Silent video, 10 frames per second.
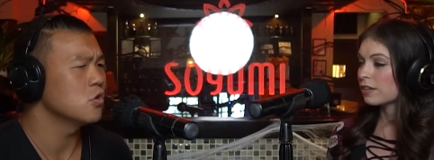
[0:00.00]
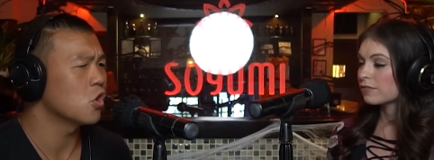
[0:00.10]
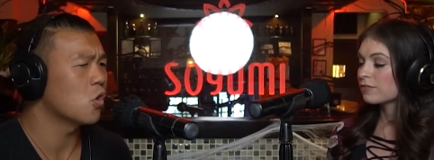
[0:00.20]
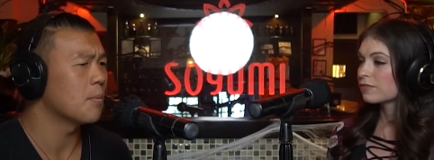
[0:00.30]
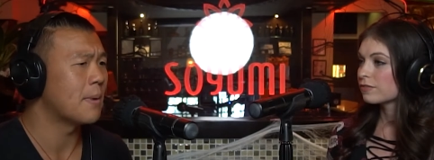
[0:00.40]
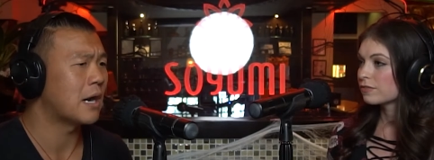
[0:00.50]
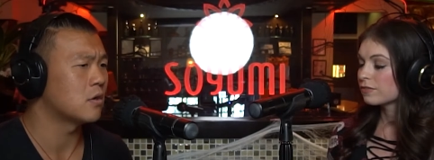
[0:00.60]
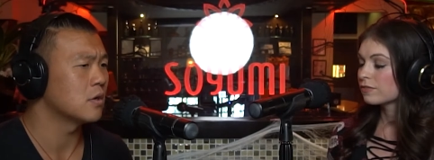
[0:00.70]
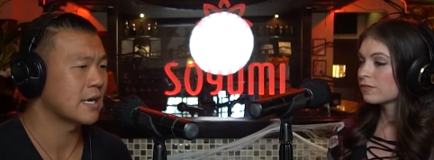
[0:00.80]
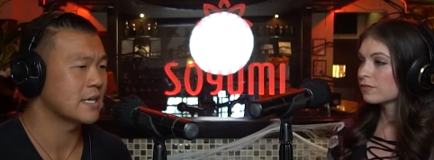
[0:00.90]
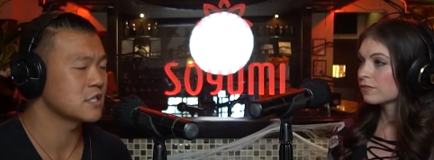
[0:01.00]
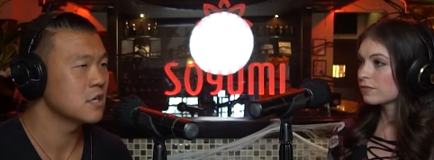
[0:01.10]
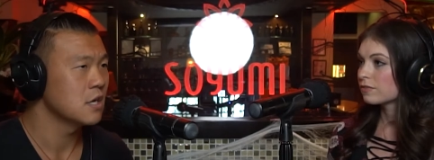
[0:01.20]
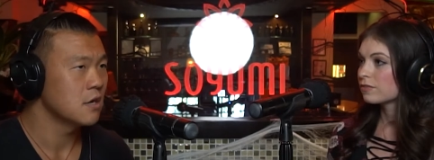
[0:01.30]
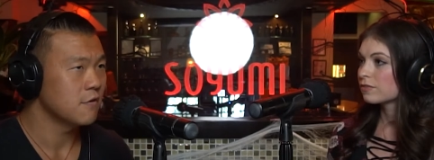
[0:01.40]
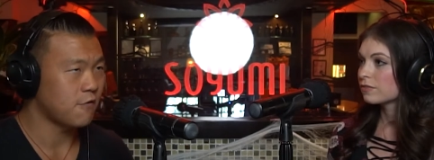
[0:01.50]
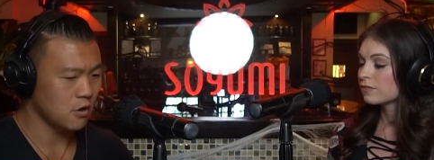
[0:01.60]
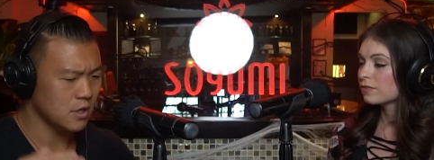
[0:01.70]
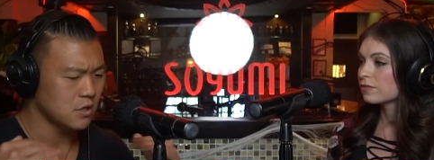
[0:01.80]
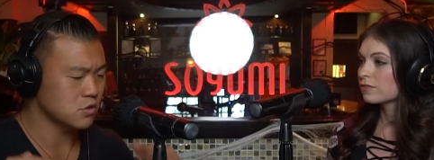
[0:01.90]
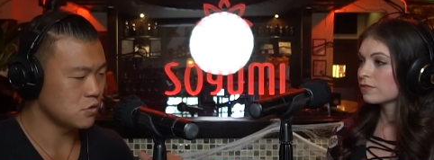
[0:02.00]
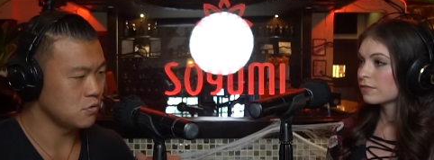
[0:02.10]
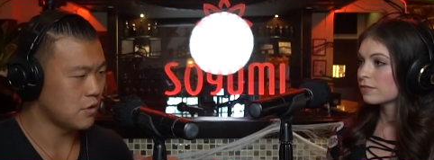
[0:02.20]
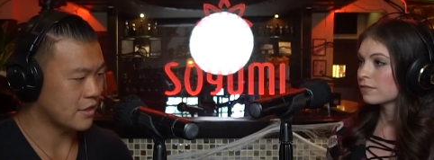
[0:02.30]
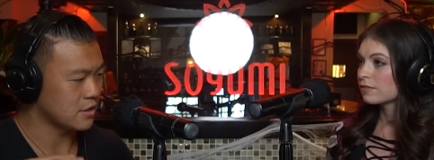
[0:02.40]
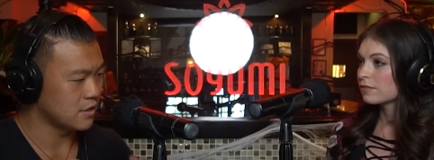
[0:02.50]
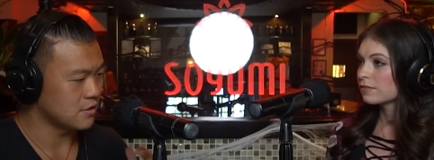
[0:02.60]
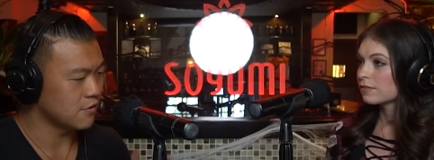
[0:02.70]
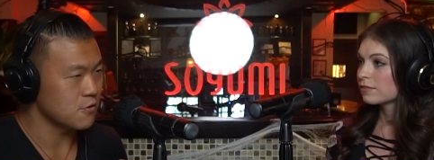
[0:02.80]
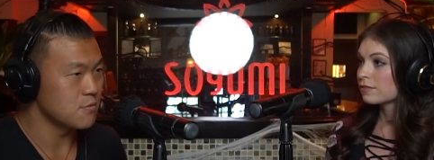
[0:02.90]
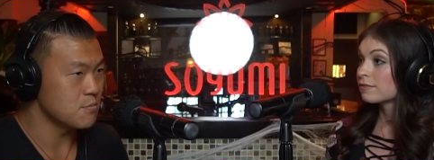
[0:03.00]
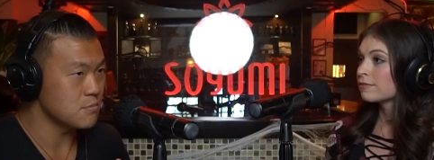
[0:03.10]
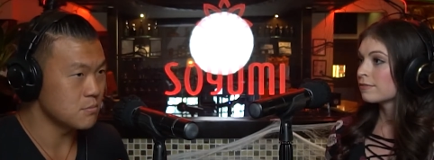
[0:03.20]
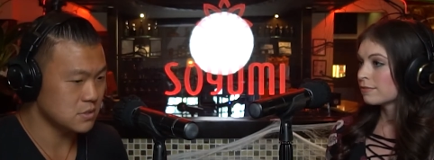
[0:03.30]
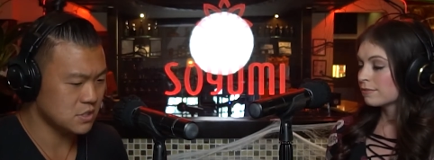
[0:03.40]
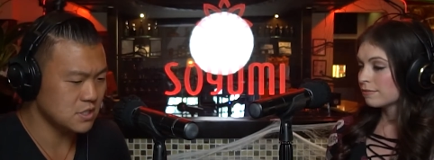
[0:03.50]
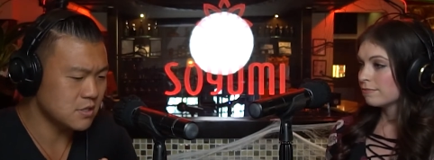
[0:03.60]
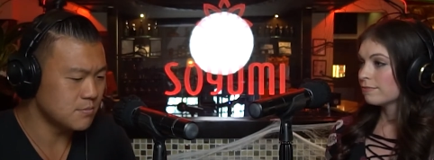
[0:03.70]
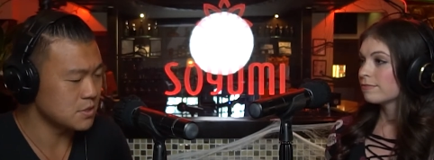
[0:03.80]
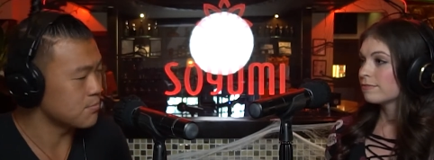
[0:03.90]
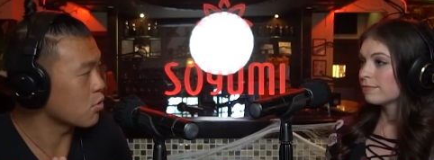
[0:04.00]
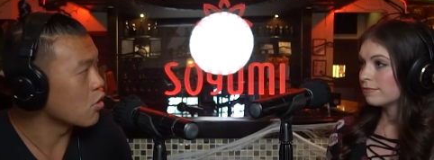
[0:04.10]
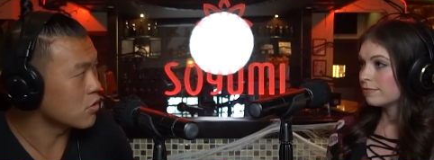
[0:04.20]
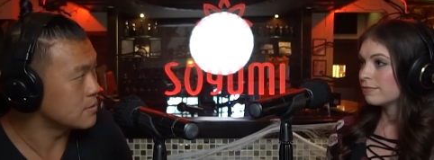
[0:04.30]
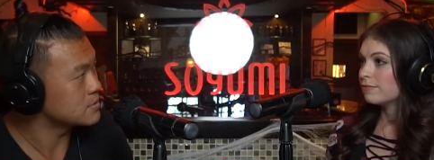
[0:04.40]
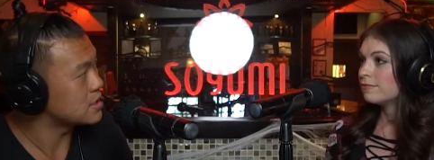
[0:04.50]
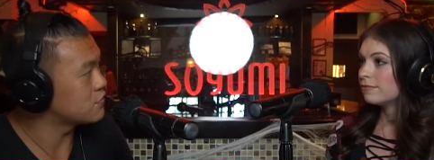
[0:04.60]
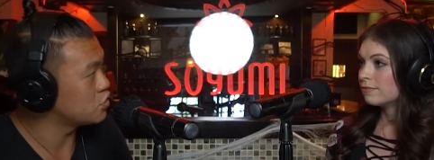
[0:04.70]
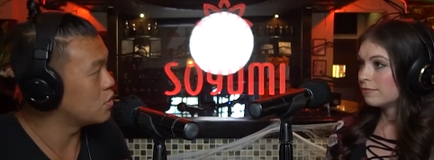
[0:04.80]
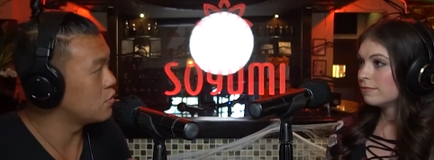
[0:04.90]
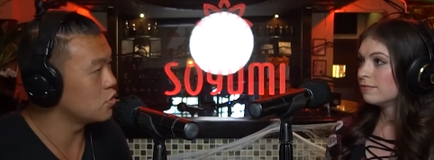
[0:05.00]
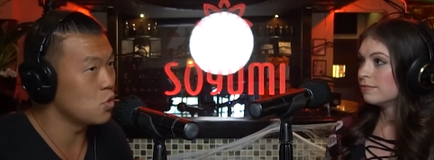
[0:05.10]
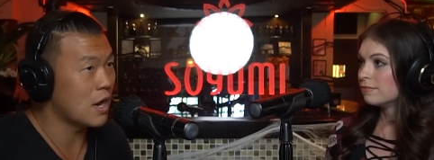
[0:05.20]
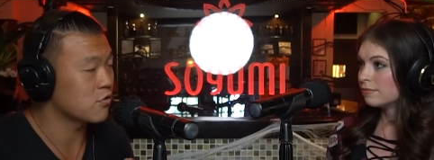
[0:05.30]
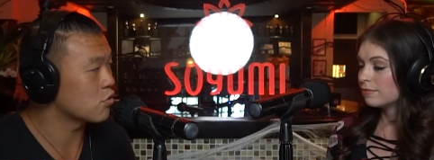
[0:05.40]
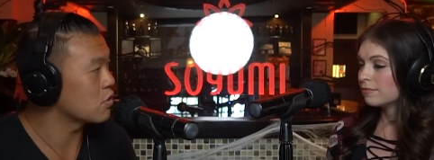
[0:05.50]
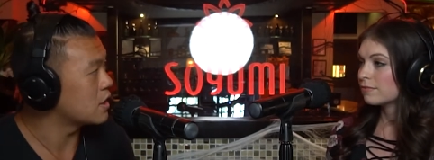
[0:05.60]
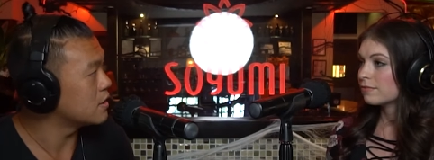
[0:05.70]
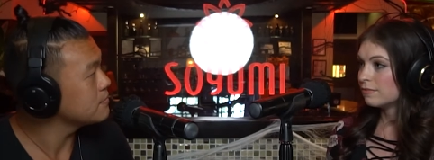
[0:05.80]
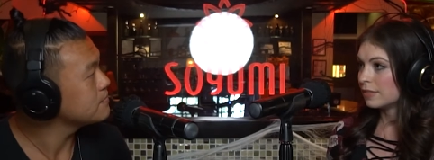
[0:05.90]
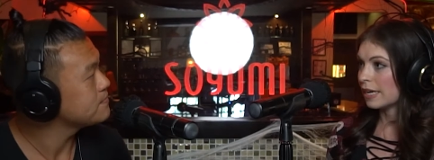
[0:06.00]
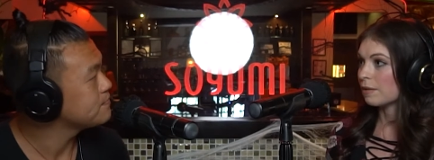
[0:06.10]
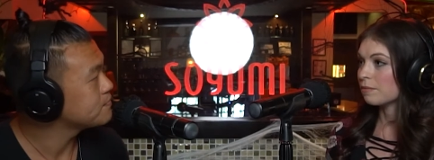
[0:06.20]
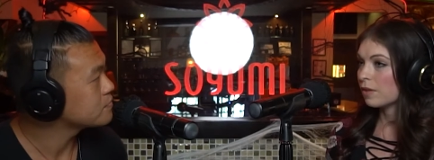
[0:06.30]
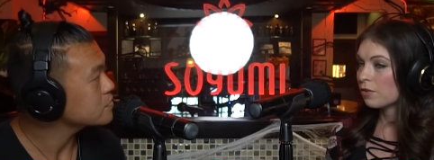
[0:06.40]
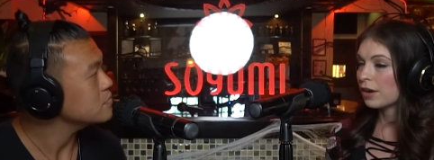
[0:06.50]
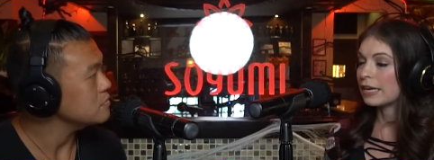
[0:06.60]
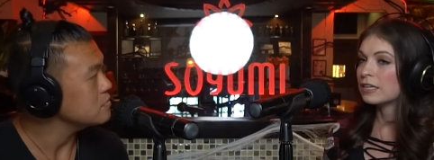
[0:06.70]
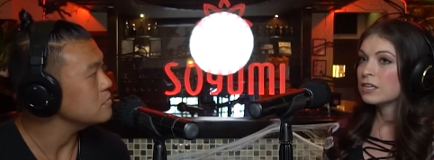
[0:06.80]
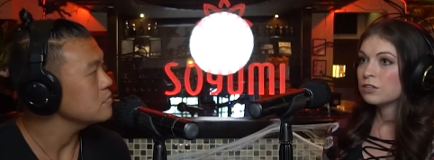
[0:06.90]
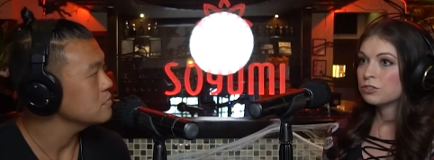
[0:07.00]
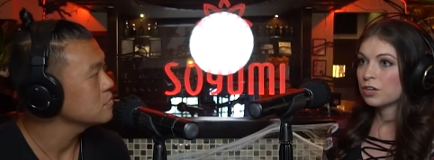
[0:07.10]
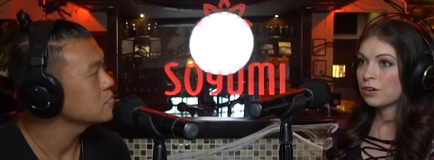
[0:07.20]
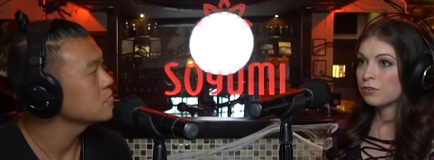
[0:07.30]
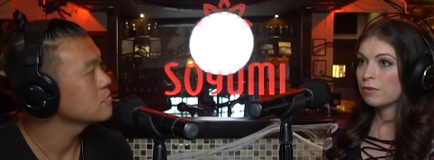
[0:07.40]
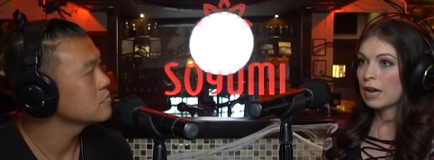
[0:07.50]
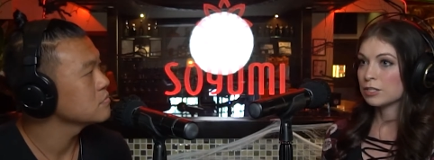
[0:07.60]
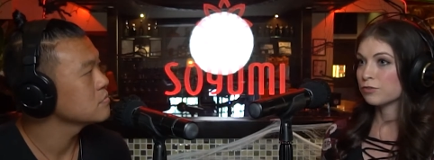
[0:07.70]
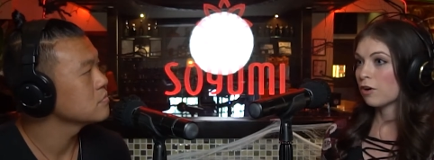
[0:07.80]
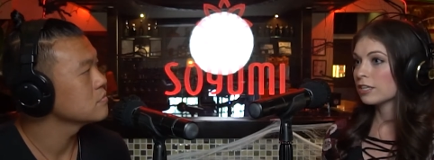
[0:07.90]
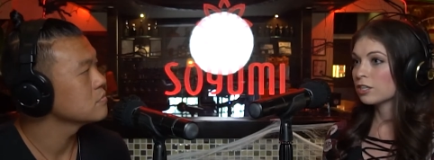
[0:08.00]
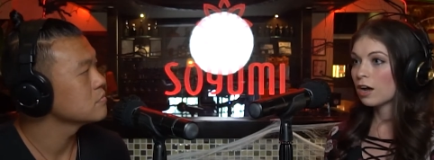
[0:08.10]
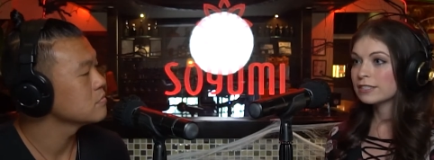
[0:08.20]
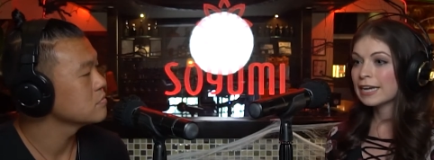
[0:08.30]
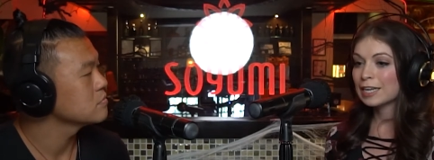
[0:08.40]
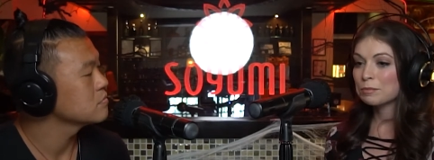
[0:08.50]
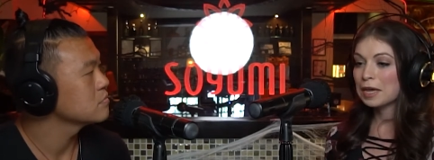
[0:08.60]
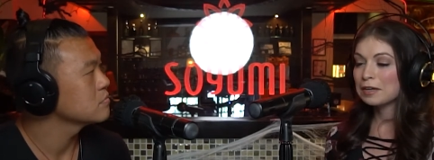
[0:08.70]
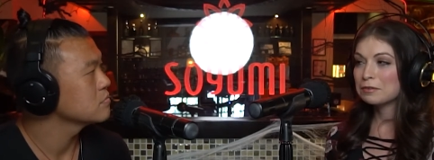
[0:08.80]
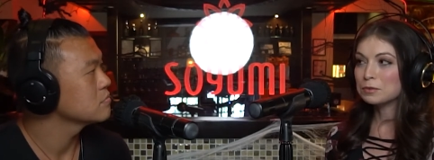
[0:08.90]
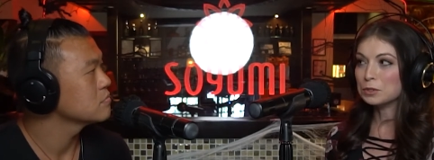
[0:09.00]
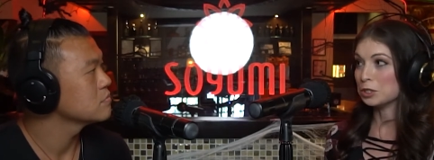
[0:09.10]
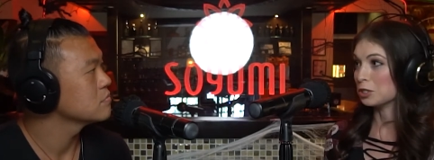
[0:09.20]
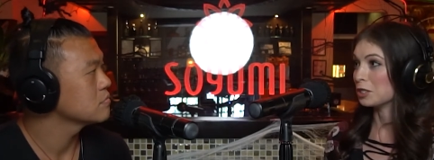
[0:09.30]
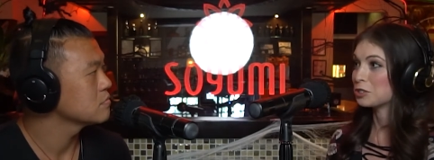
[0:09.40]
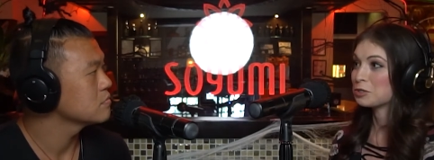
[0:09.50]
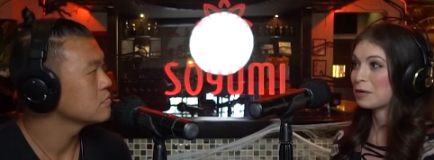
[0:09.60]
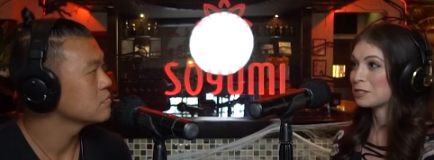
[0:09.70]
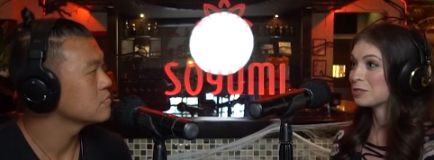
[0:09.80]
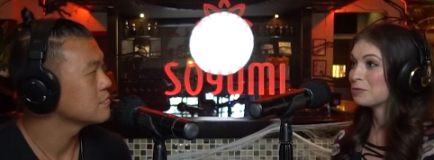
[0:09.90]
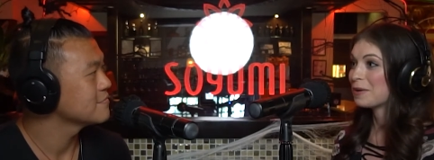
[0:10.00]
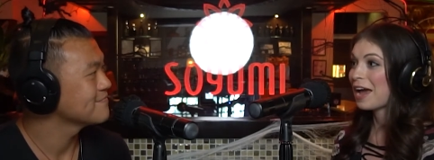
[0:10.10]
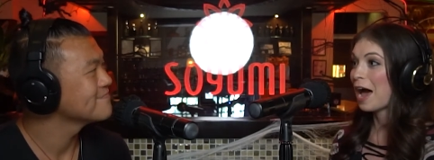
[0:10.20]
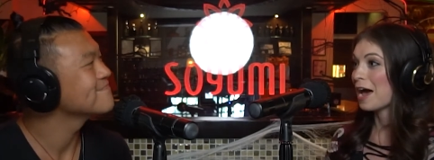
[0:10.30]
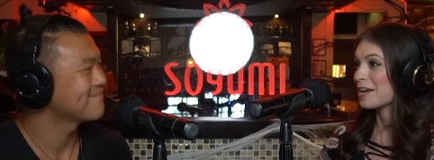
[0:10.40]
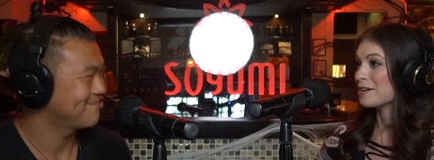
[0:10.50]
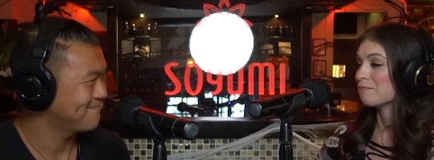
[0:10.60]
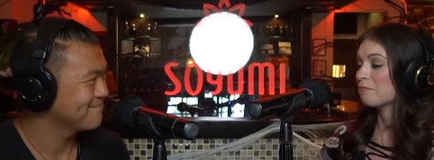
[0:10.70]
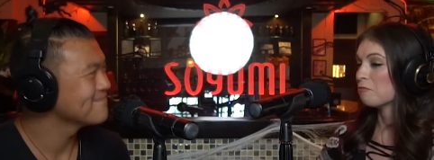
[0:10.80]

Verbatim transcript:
Speaker 1: you go about, I guess, falling into like the different systems and programs that you you have created.
Speaker 2: Yeah. Okay. So as far as contacting me, literally just message me. I am